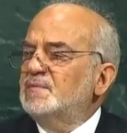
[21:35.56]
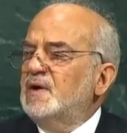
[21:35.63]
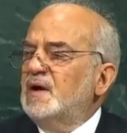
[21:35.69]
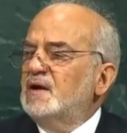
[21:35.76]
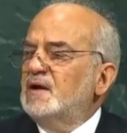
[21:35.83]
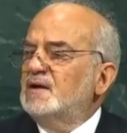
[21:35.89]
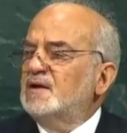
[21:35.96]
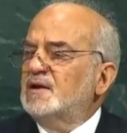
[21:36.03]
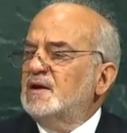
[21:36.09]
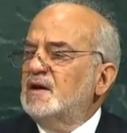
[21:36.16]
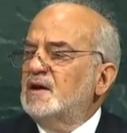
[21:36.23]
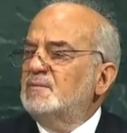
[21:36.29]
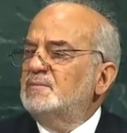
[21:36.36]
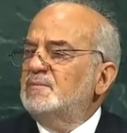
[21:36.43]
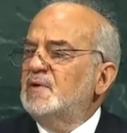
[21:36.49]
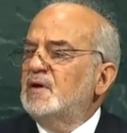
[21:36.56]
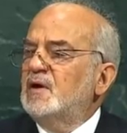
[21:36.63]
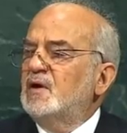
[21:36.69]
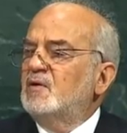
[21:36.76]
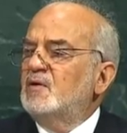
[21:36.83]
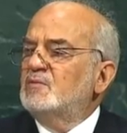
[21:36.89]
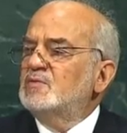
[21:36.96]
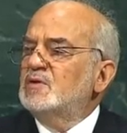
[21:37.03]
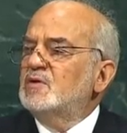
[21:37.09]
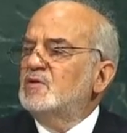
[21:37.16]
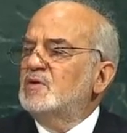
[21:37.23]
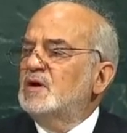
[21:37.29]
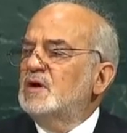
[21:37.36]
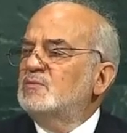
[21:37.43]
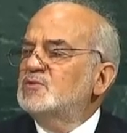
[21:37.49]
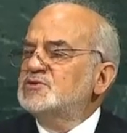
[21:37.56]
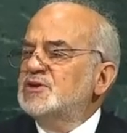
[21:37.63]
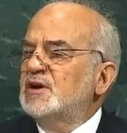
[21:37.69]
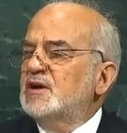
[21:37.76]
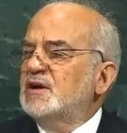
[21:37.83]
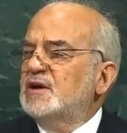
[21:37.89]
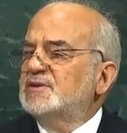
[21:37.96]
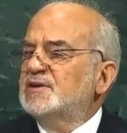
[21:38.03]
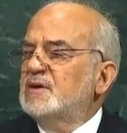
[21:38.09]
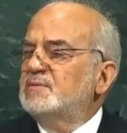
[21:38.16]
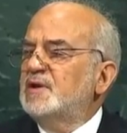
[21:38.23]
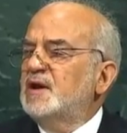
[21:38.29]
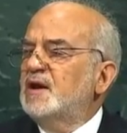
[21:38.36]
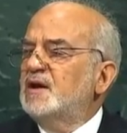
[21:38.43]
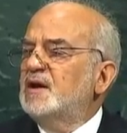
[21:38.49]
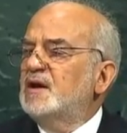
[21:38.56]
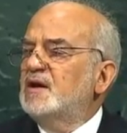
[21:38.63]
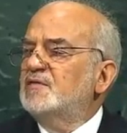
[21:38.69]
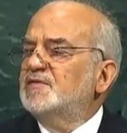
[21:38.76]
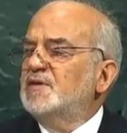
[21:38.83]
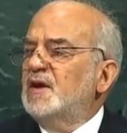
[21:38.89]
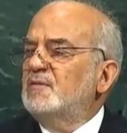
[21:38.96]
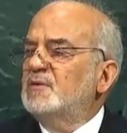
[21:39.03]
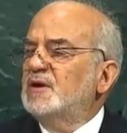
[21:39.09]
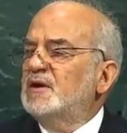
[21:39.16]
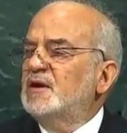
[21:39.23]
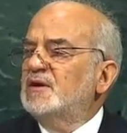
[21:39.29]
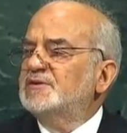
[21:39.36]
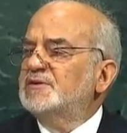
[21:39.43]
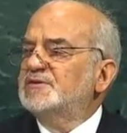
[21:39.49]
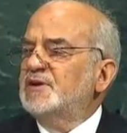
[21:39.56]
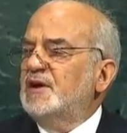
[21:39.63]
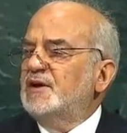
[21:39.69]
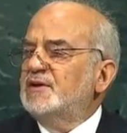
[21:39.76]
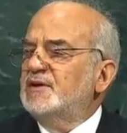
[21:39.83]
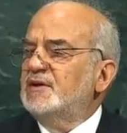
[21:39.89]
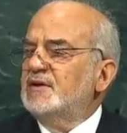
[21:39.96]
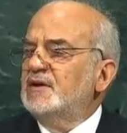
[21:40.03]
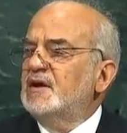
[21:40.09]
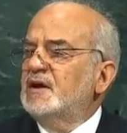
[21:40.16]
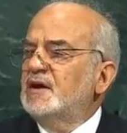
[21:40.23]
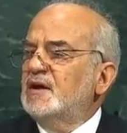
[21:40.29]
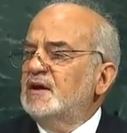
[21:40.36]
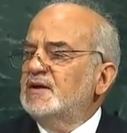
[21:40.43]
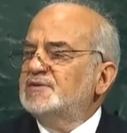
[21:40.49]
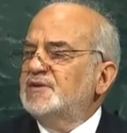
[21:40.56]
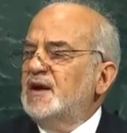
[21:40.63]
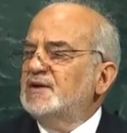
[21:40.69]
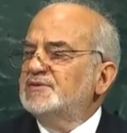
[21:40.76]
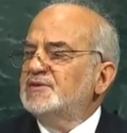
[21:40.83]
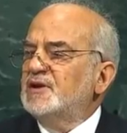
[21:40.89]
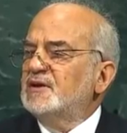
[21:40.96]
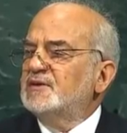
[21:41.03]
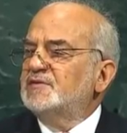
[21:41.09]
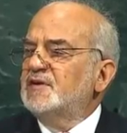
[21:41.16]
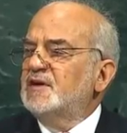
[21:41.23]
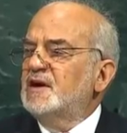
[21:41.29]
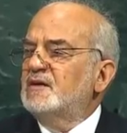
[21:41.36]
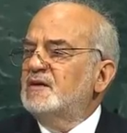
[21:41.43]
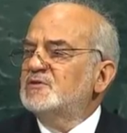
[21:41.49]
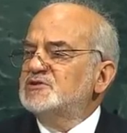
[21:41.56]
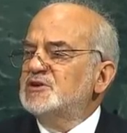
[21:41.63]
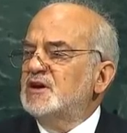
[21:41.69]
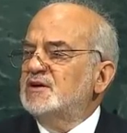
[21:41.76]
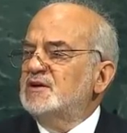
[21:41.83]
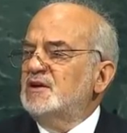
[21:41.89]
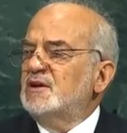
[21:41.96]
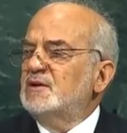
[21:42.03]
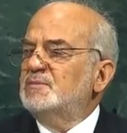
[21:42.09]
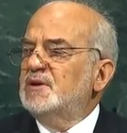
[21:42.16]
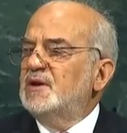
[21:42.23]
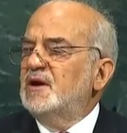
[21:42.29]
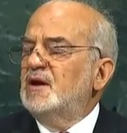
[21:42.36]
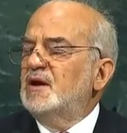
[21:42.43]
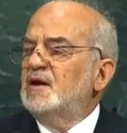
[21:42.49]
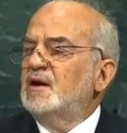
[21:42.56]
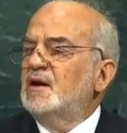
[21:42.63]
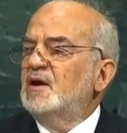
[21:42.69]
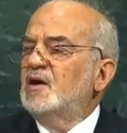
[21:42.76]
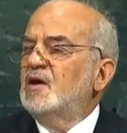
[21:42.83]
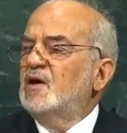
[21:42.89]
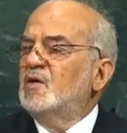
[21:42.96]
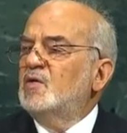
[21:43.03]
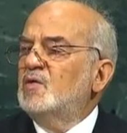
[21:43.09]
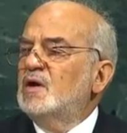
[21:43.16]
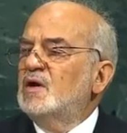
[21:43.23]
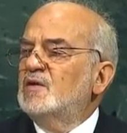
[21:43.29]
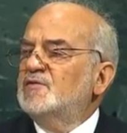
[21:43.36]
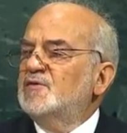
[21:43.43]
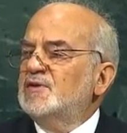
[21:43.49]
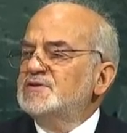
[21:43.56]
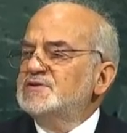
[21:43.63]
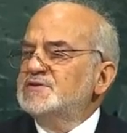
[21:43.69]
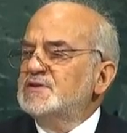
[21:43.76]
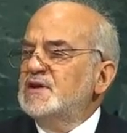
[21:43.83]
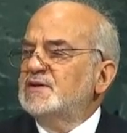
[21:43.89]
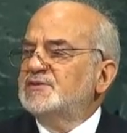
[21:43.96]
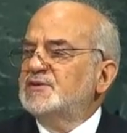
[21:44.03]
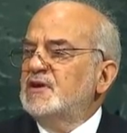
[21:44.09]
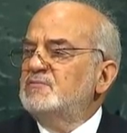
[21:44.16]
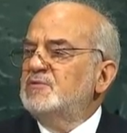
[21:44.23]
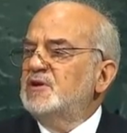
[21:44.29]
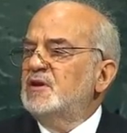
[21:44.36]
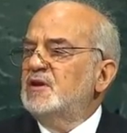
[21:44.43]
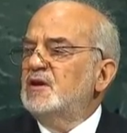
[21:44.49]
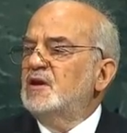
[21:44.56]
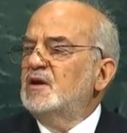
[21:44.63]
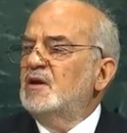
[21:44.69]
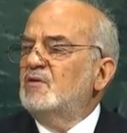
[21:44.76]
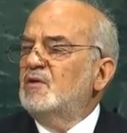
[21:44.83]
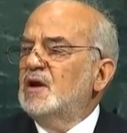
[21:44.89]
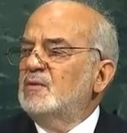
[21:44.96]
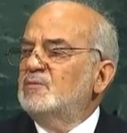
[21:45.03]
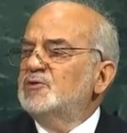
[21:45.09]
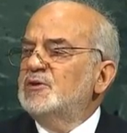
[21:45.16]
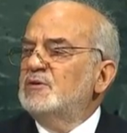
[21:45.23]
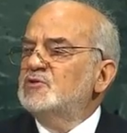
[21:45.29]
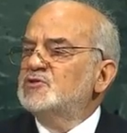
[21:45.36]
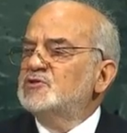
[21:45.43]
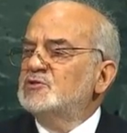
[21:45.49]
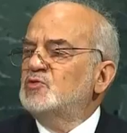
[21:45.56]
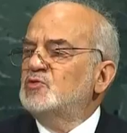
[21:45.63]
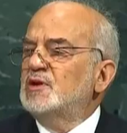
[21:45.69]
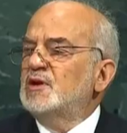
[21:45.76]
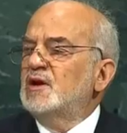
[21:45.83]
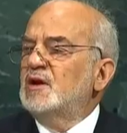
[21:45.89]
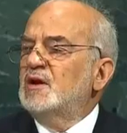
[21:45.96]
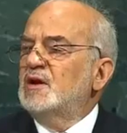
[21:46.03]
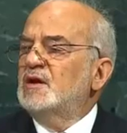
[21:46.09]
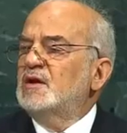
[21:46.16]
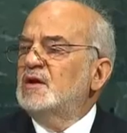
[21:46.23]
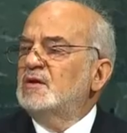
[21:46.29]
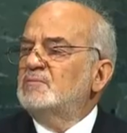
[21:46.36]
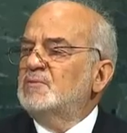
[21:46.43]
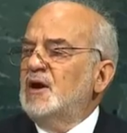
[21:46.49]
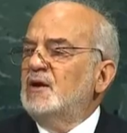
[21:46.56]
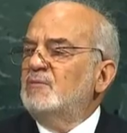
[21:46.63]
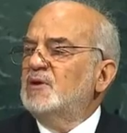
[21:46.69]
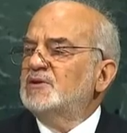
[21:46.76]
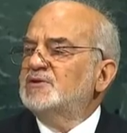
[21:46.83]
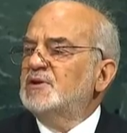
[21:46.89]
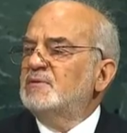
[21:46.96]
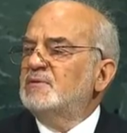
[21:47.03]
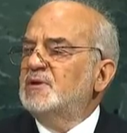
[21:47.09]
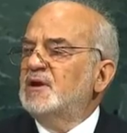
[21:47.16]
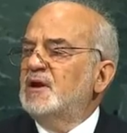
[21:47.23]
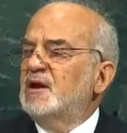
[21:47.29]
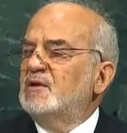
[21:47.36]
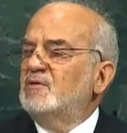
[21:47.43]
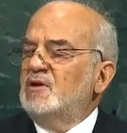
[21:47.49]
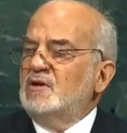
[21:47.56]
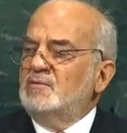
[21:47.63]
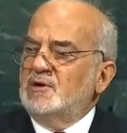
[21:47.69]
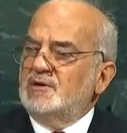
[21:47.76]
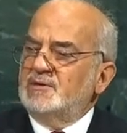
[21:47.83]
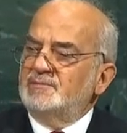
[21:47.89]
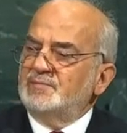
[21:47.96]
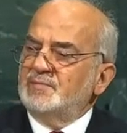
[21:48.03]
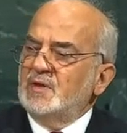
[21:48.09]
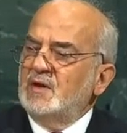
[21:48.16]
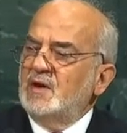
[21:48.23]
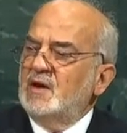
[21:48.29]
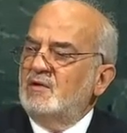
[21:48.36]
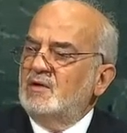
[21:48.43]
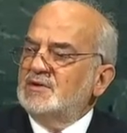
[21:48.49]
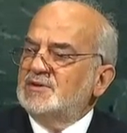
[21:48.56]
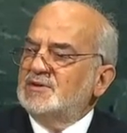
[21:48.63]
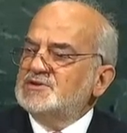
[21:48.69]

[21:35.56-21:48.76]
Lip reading: The government and the people of Iraq have suffered because of the war on terrorism. Our citizens participated in the operations to liberate these territories.